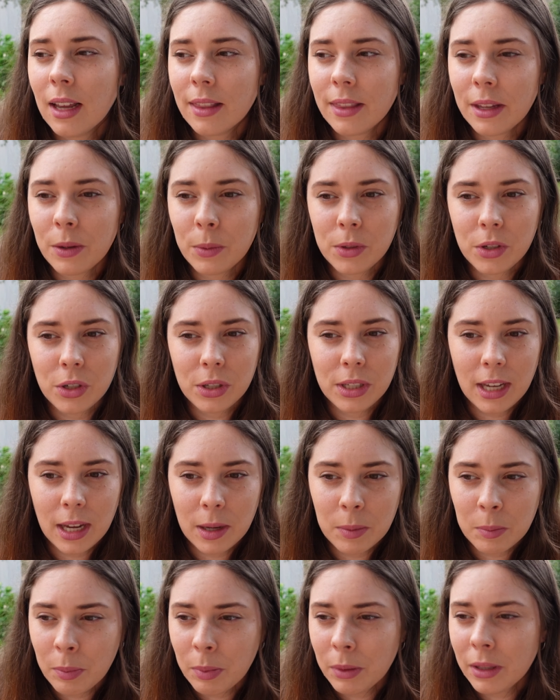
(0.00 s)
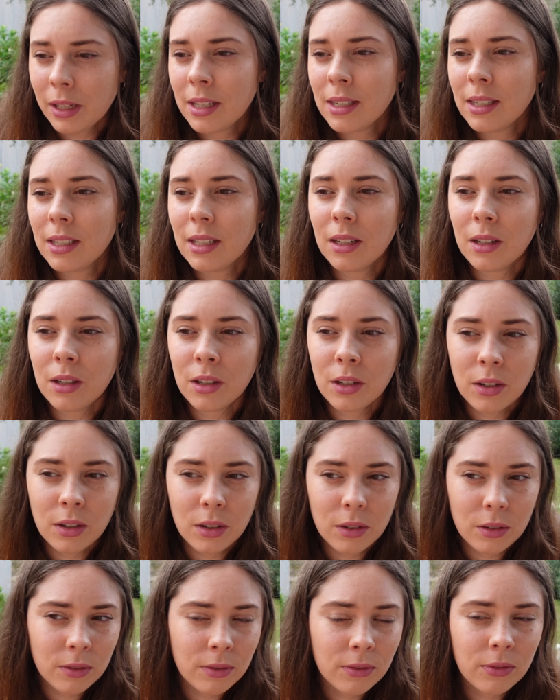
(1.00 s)
They would just get blistered,
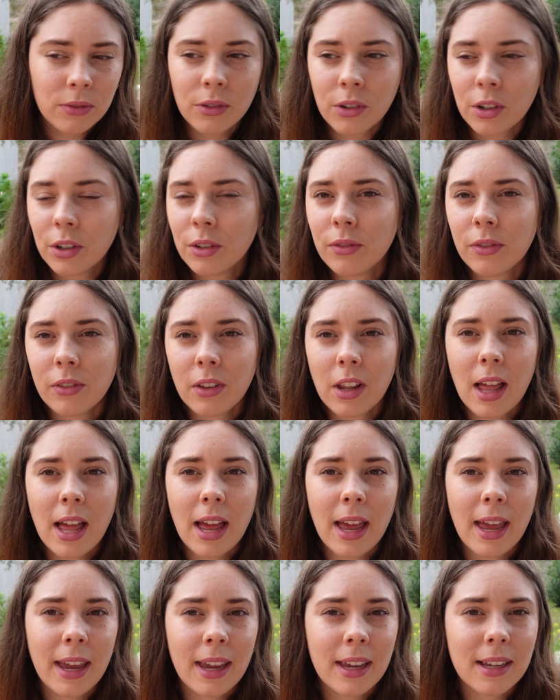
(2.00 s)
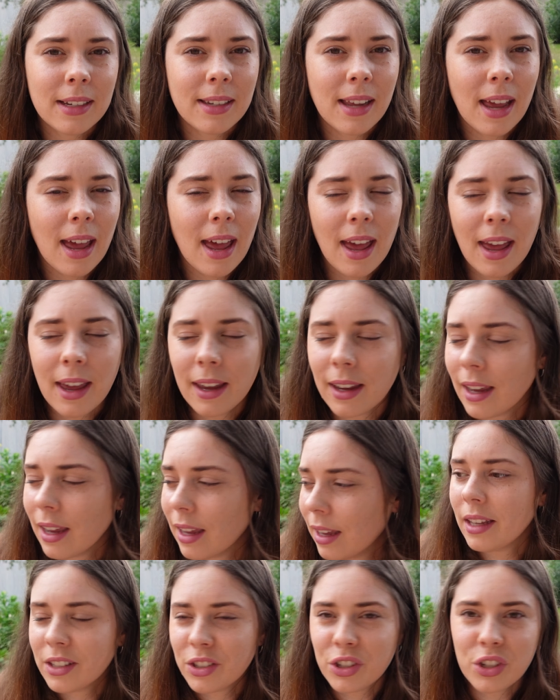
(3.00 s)
fruit fly attack.
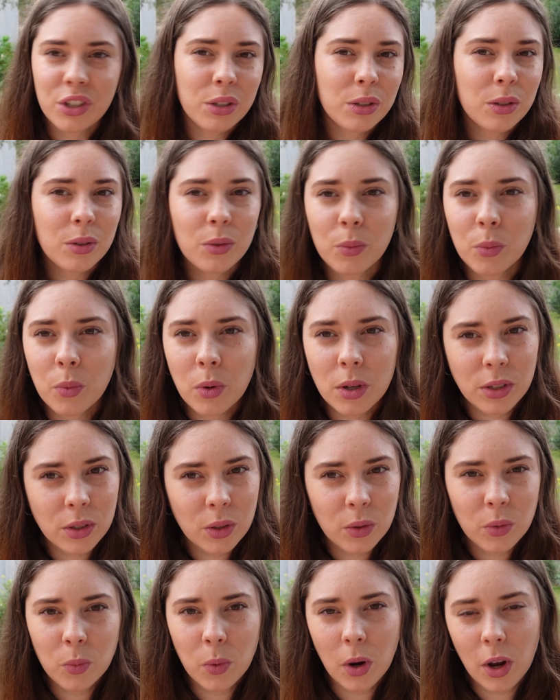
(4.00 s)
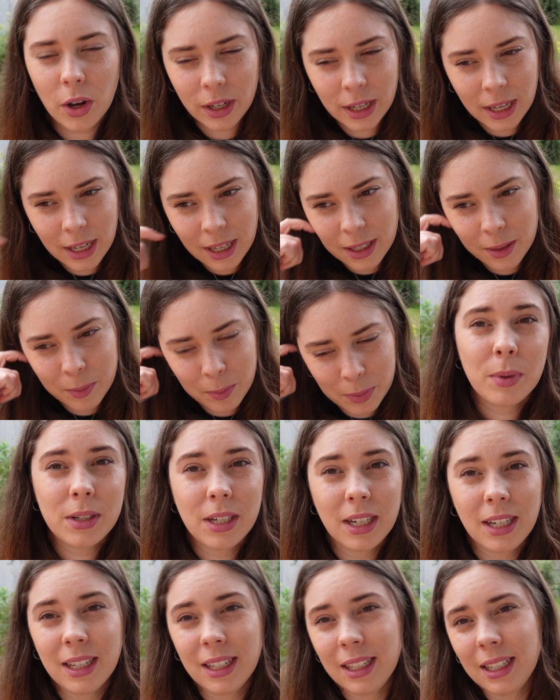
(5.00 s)
Just wasn't working,
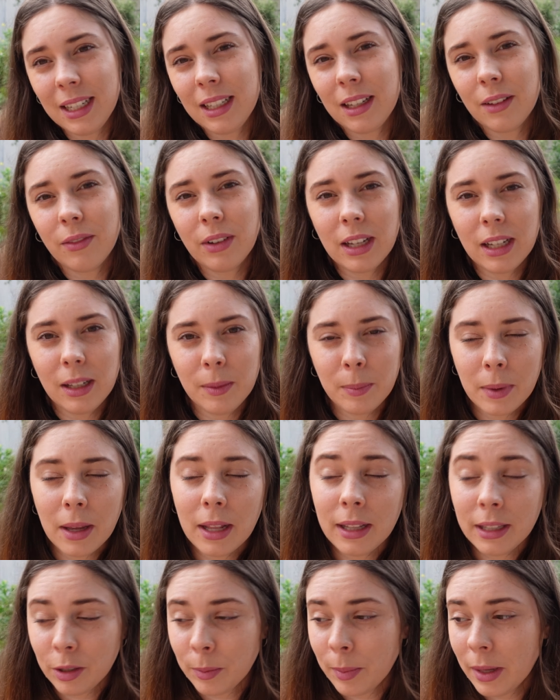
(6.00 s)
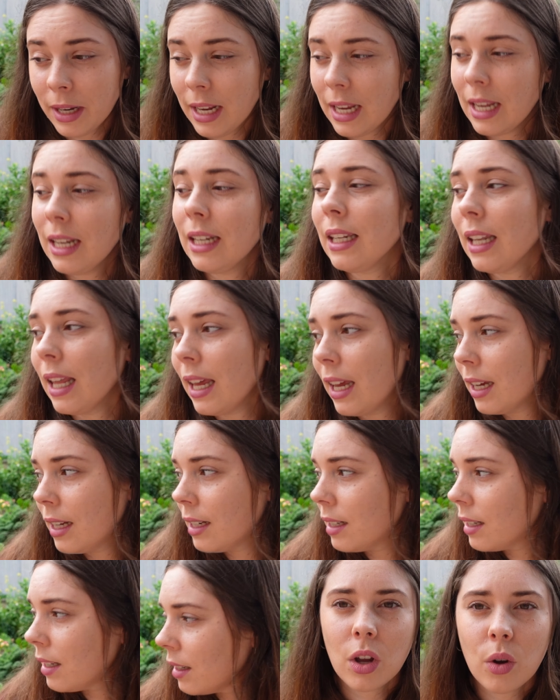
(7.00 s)
particularly living a little bit
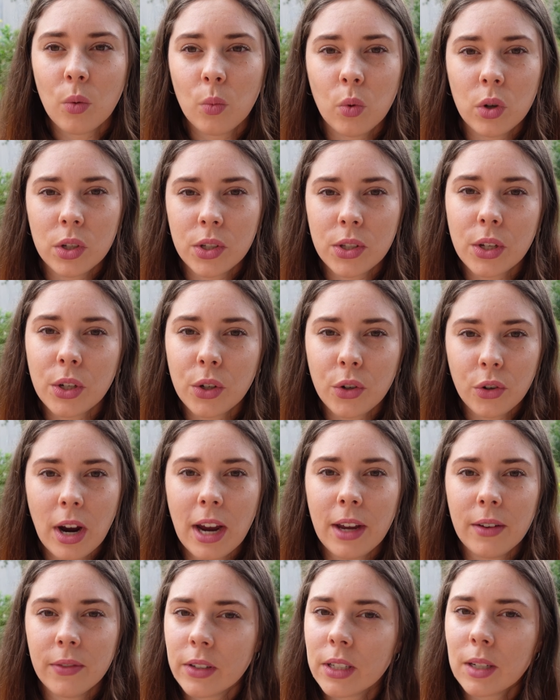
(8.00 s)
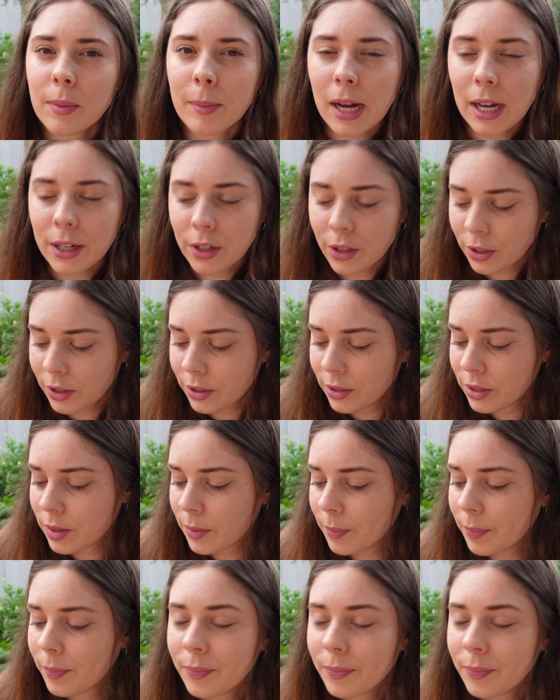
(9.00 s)
inland, wasn't great for tomatoes.